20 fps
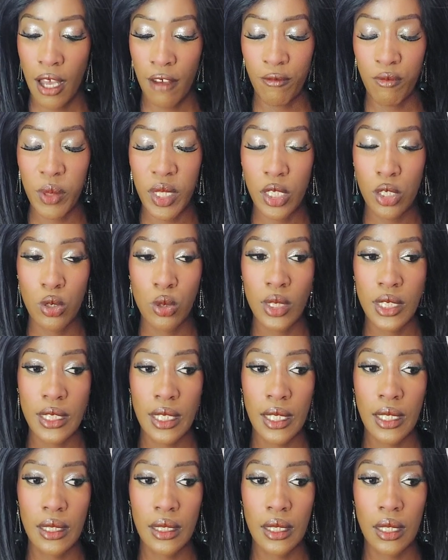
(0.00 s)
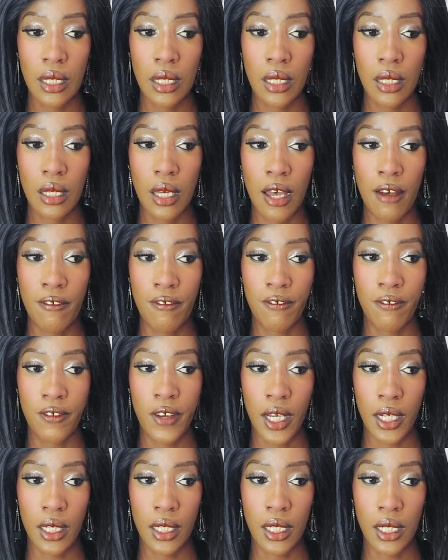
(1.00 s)
I've been using the
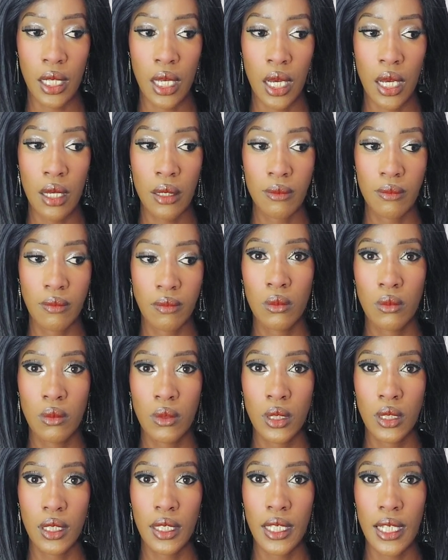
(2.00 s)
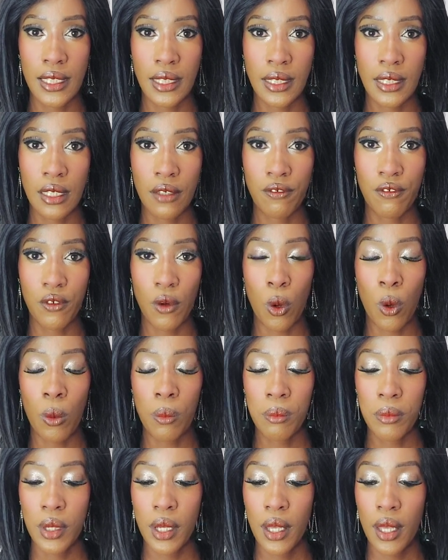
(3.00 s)
Afakla Cleansing
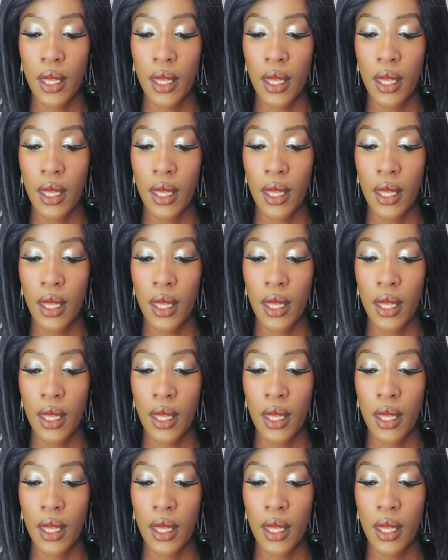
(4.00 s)
Foam